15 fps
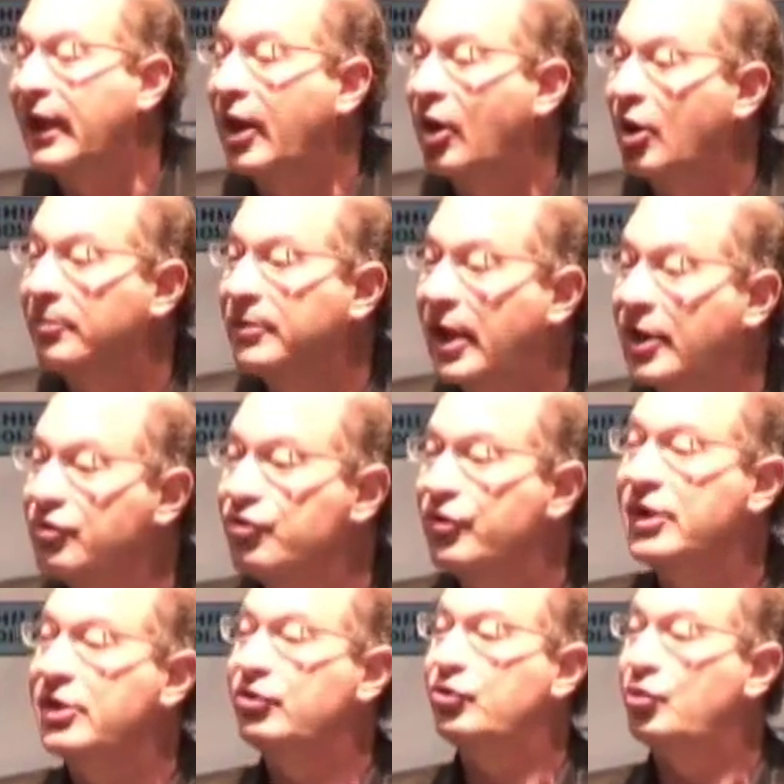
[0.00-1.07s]
Arab
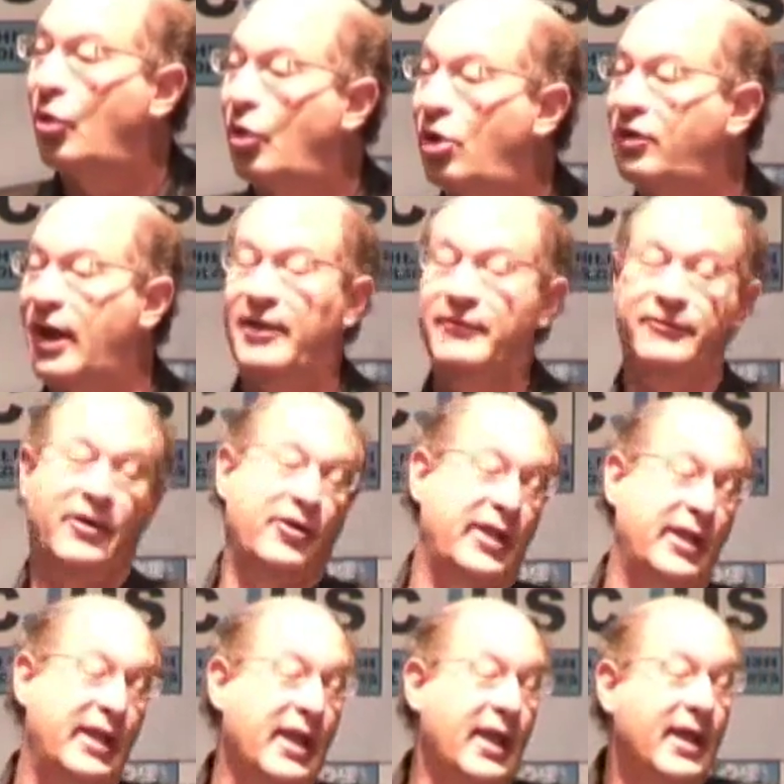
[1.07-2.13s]
countries who all have
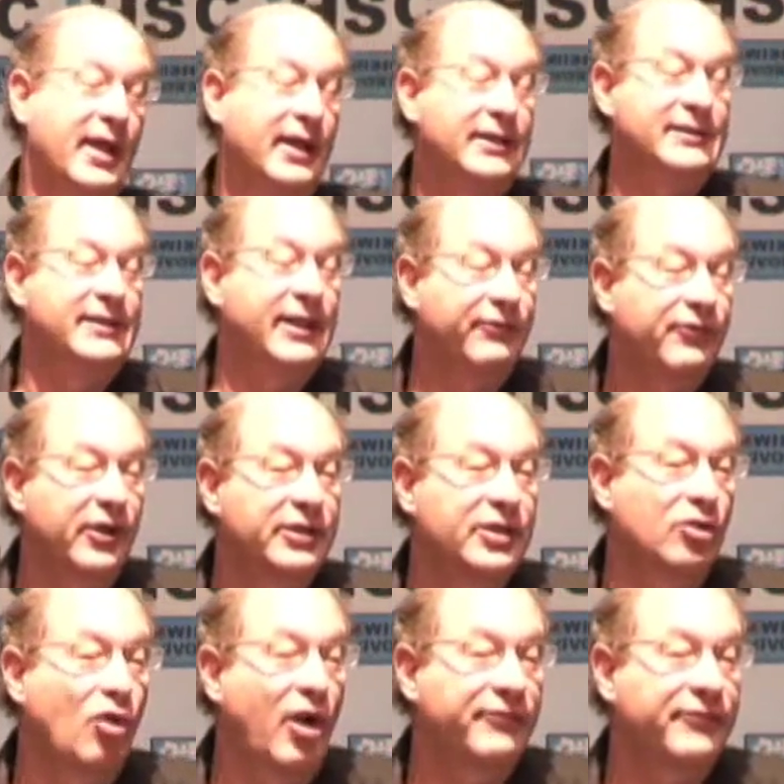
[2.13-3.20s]
very different
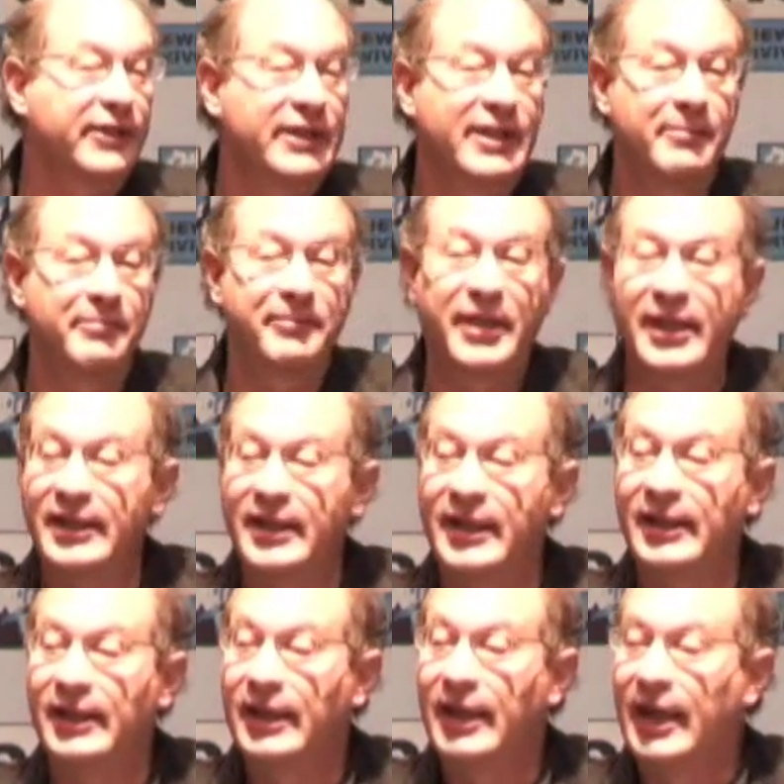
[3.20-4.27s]
and often
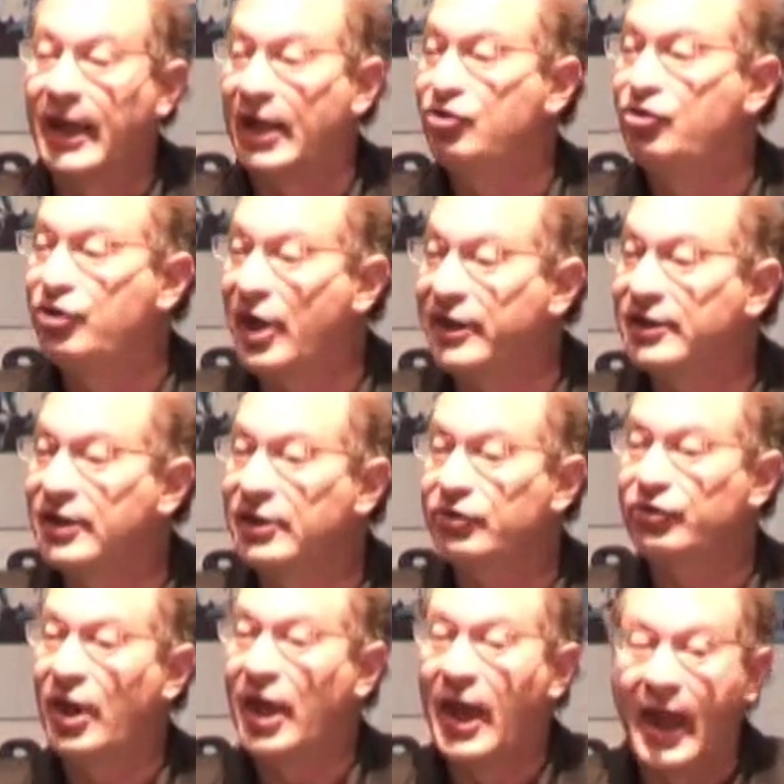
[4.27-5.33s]
competing
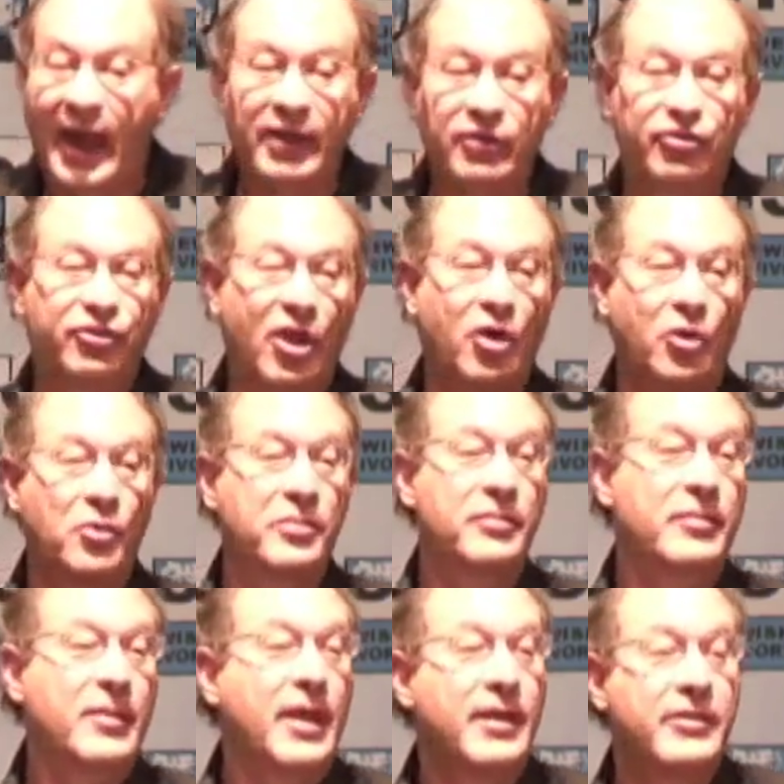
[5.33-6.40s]
agendas, and
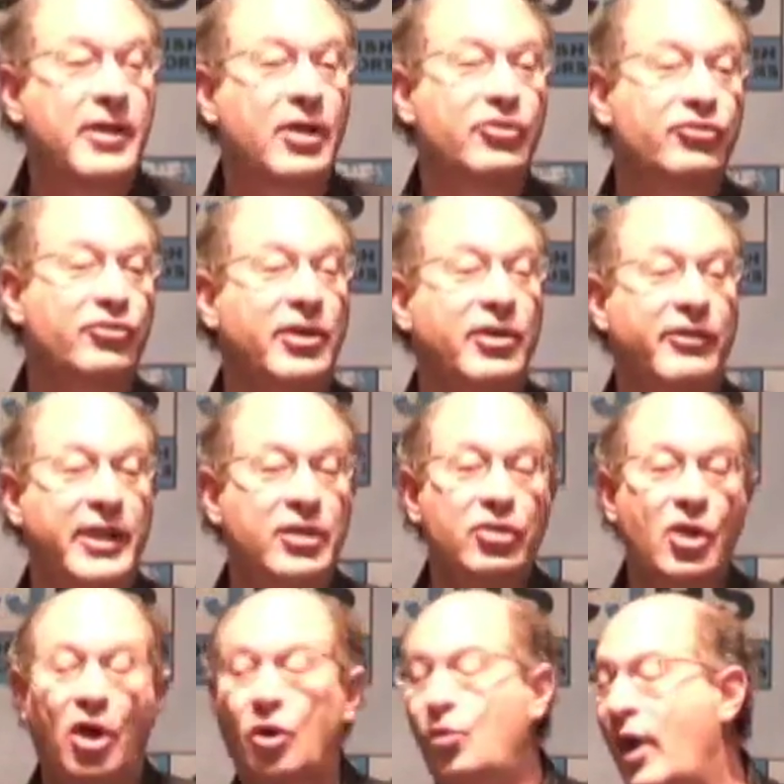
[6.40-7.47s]
so there's really
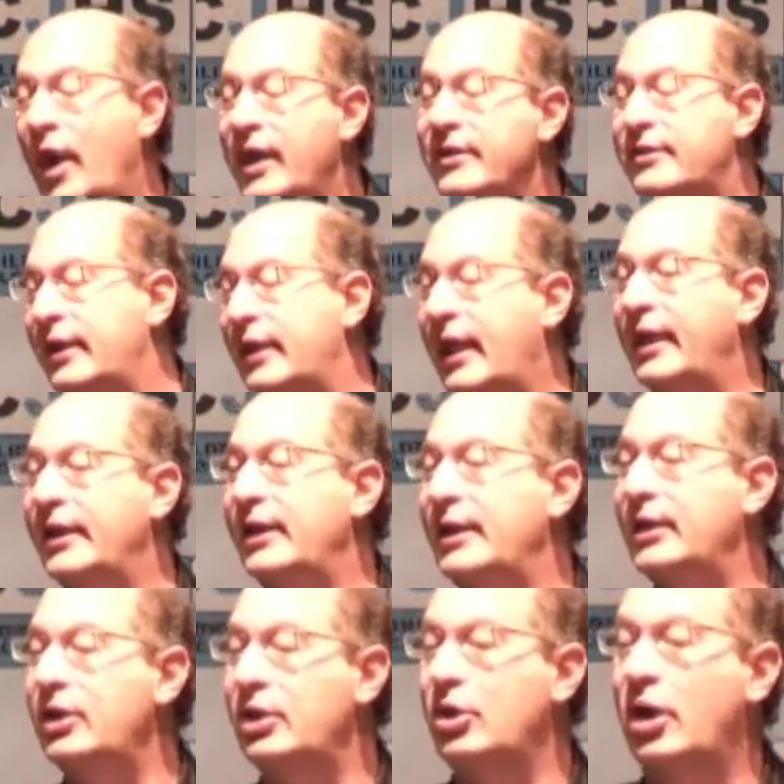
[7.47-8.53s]
no way that
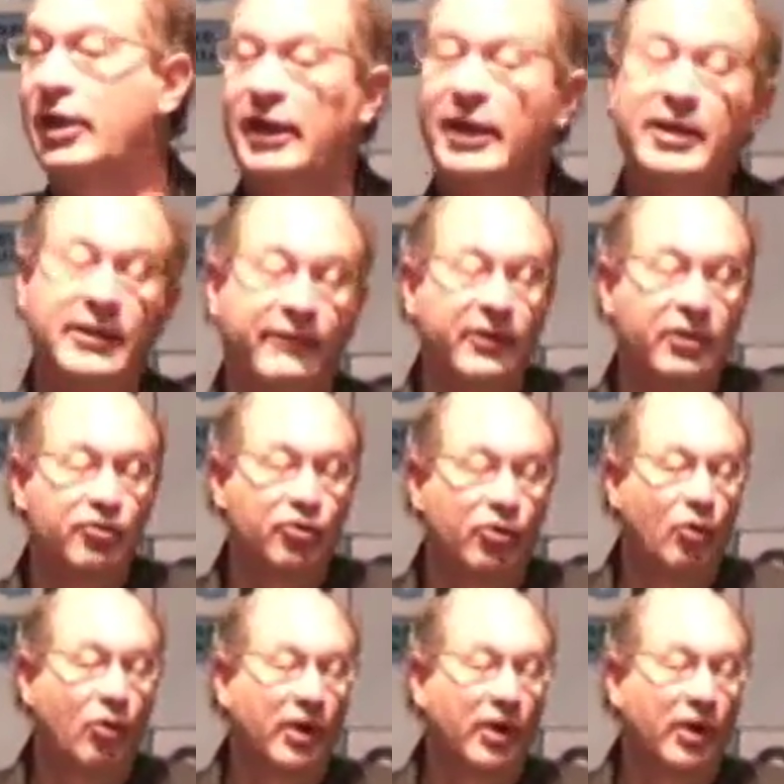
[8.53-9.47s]
any individual